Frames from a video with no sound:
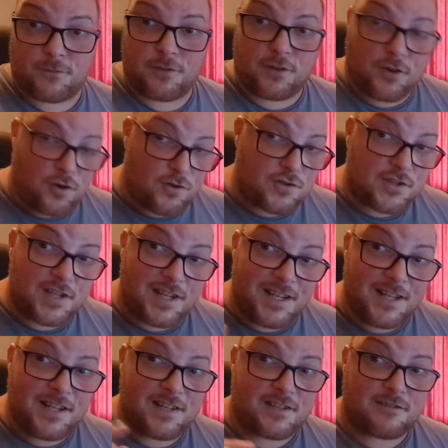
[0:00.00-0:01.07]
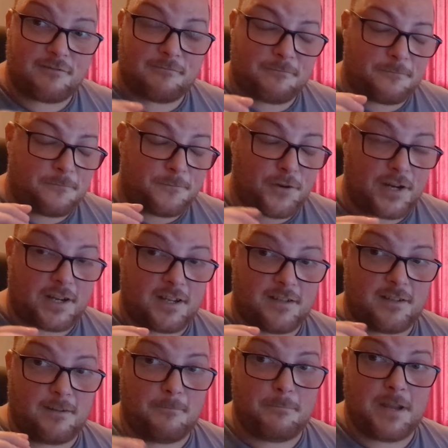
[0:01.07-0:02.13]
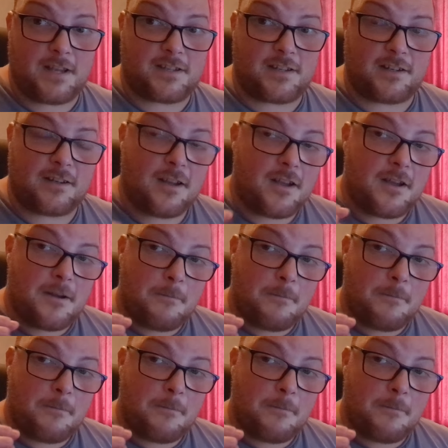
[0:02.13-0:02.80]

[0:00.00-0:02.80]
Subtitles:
of the Coast. It is freaking amazing.